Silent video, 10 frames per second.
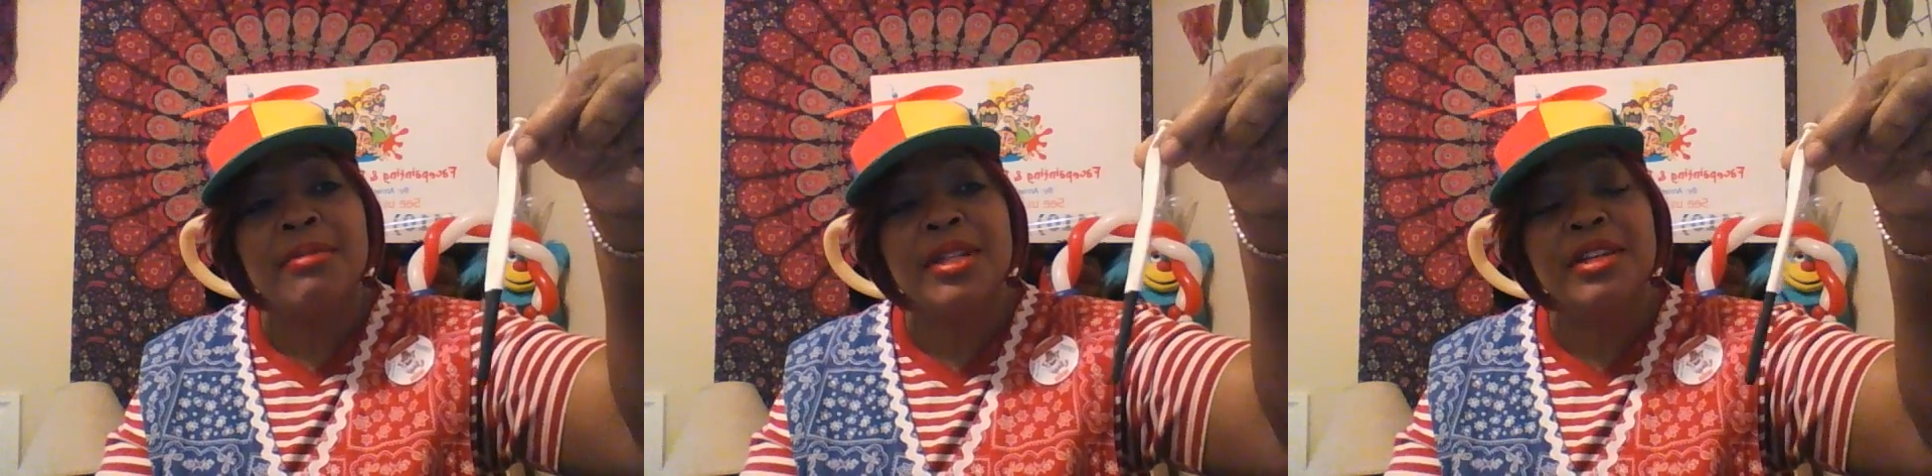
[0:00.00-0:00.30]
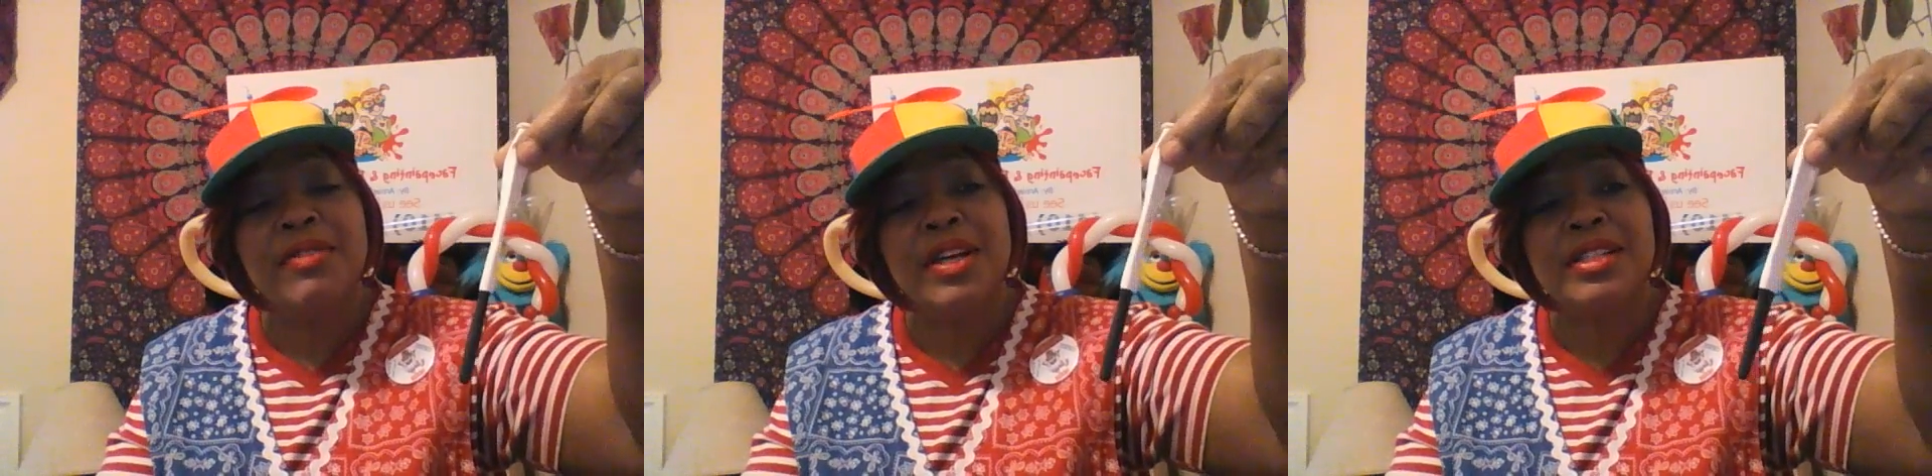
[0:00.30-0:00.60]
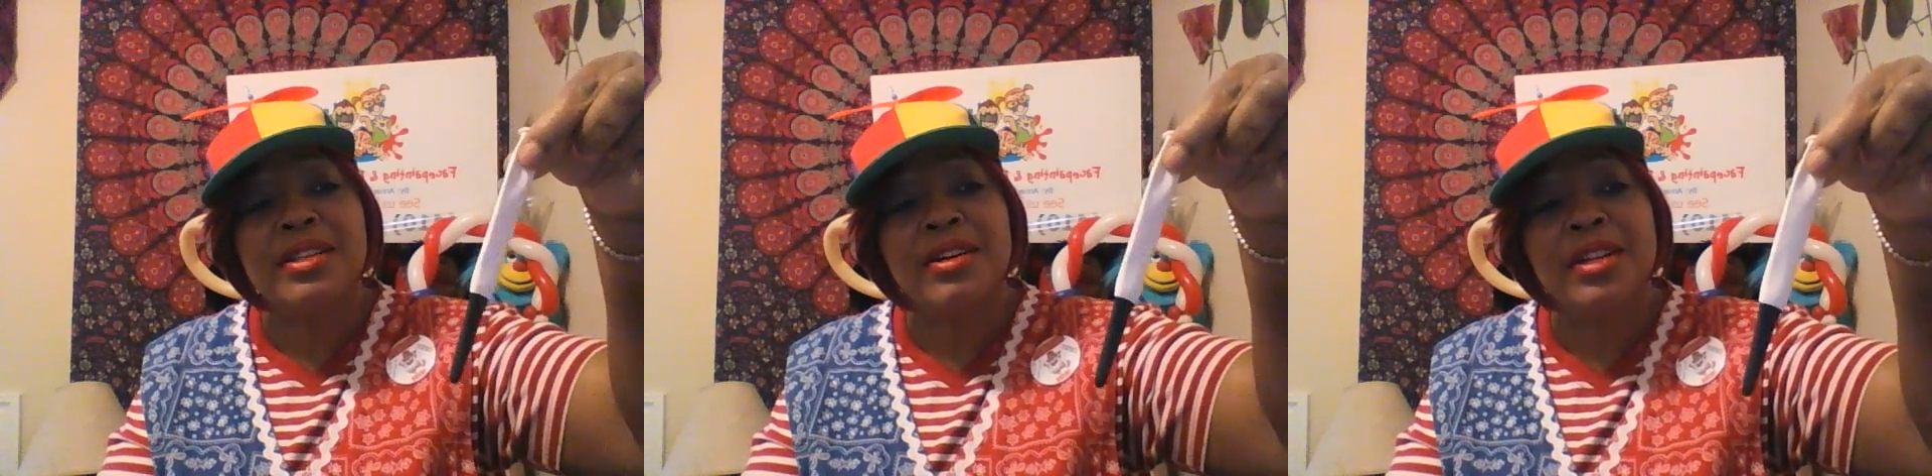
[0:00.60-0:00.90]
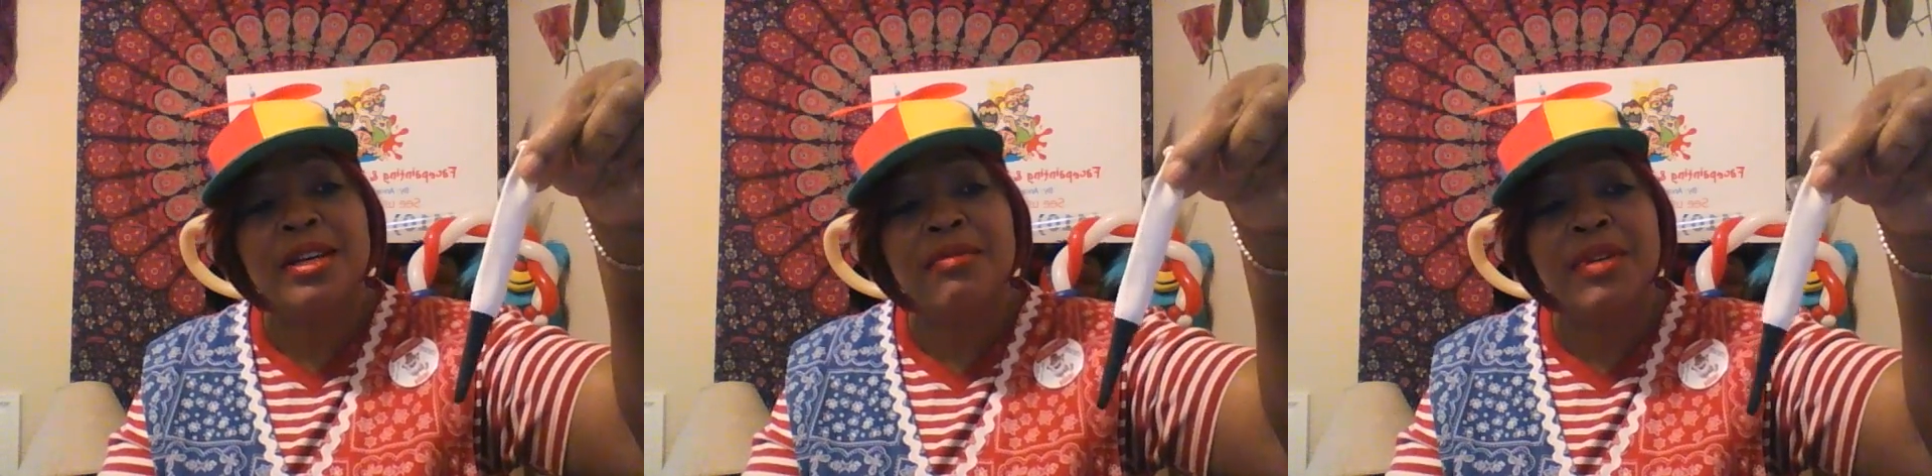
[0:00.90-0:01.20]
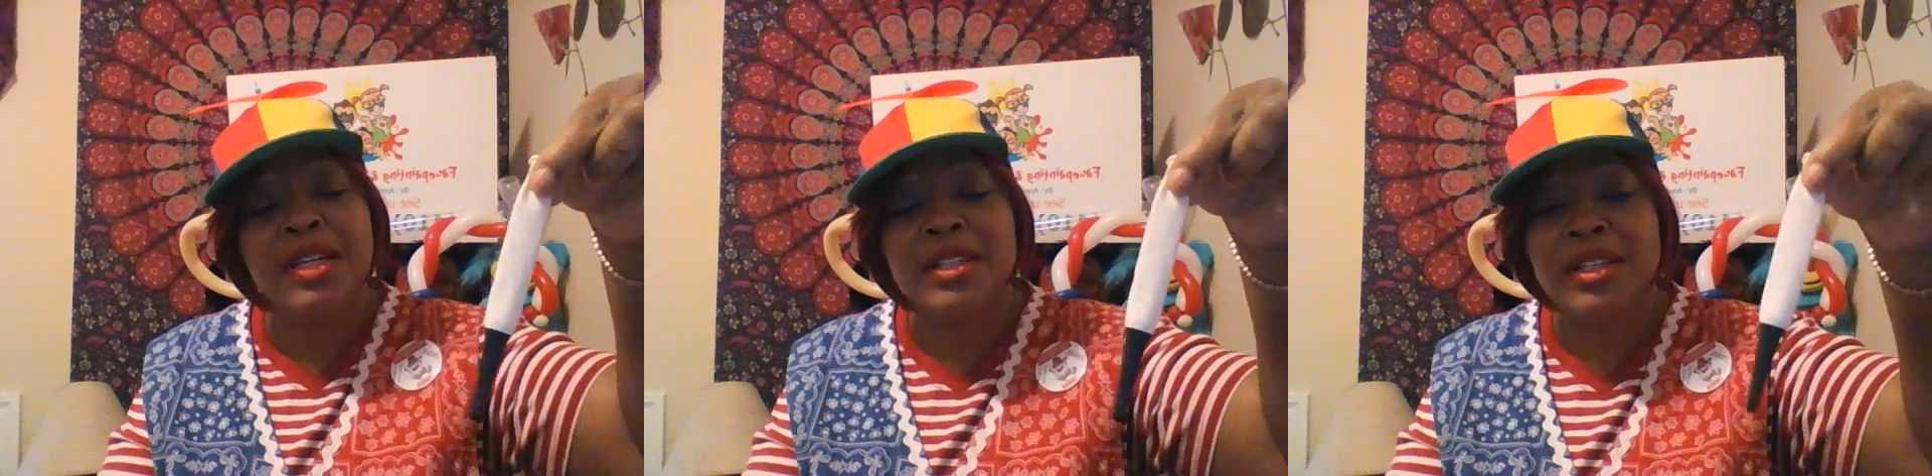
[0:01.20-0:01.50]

believe I saw them in